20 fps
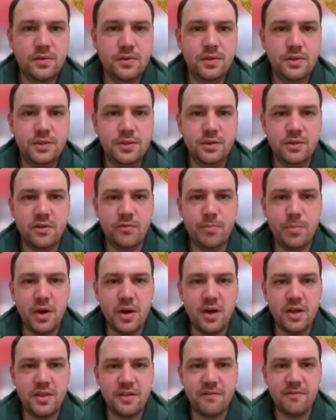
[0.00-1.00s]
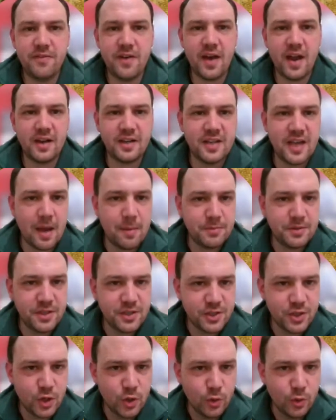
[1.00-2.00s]
The Duke of Perth, in fact, kept
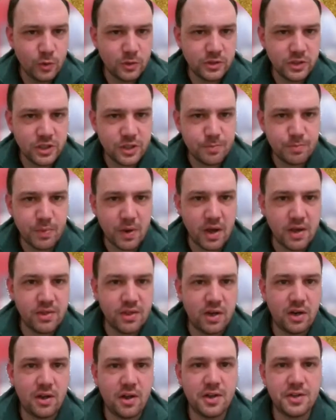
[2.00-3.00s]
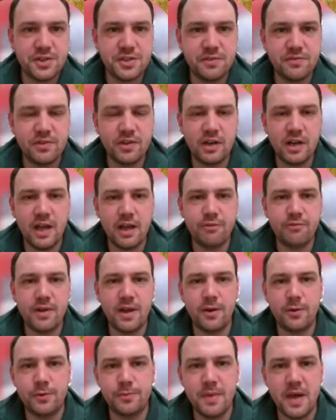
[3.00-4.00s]
his cool despite the loss of the
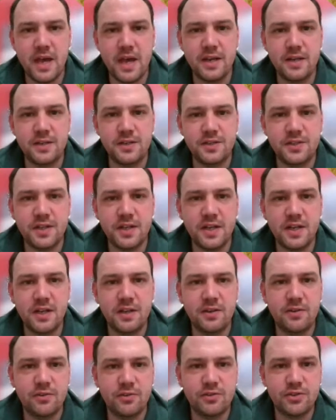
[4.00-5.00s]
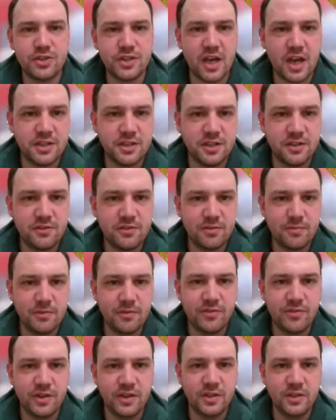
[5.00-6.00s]
Clanranald men as they scattered from the
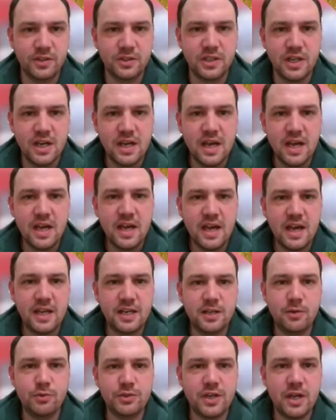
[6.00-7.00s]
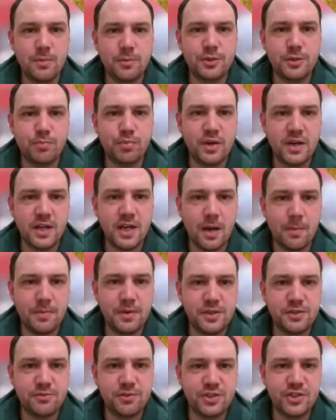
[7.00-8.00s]
field, and he was able to bring up
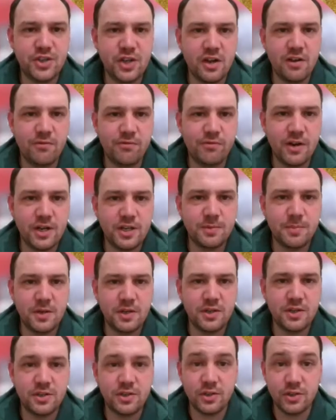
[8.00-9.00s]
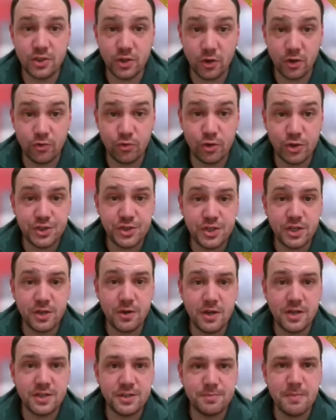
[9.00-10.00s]
his reserve regiment, John Roy
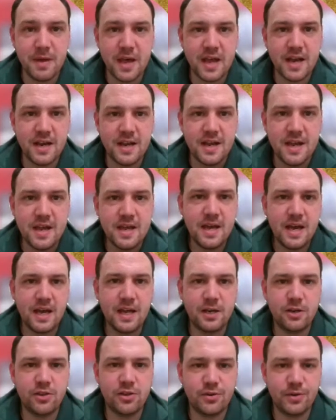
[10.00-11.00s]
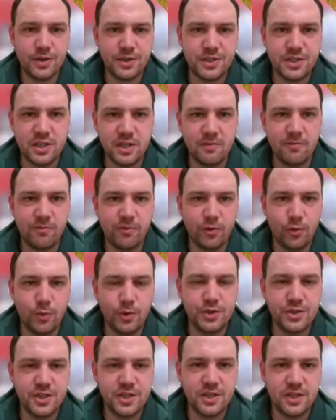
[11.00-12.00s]
Stuart's men, and thrust them
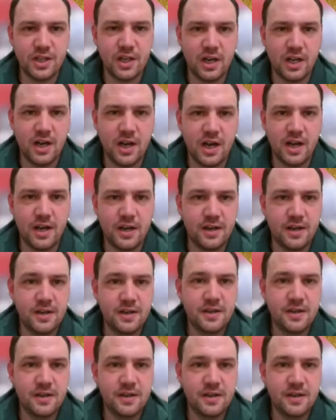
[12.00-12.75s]
forwards into the line.